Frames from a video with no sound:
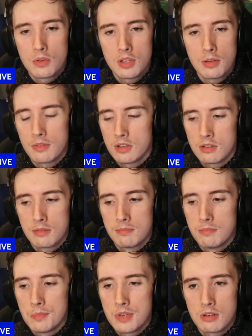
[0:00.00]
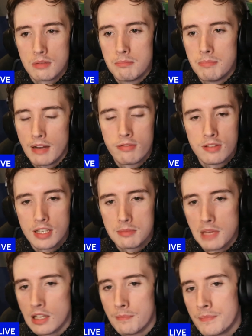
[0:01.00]
You're a baffling
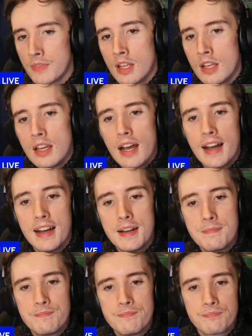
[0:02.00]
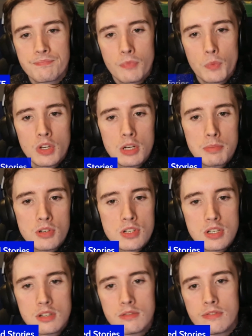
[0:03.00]
man. We got a
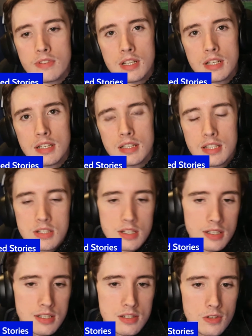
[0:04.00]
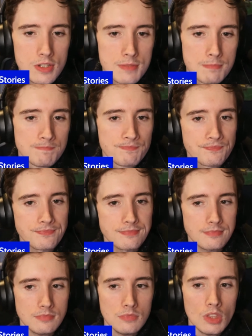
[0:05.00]
bunch of Leeds United stories.
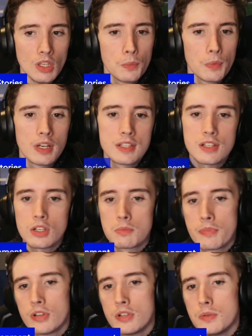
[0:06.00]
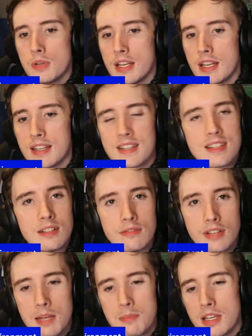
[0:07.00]
We're going to talk them through in a nice little
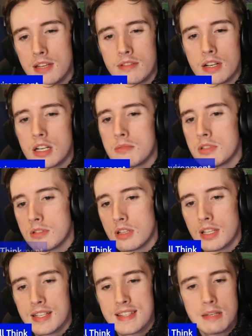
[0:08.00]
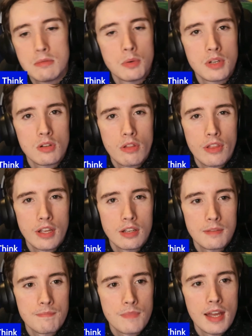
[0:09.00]
vibey environment, and let's see what we all
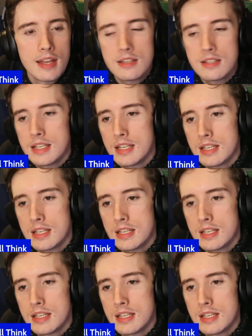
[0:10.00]
think. And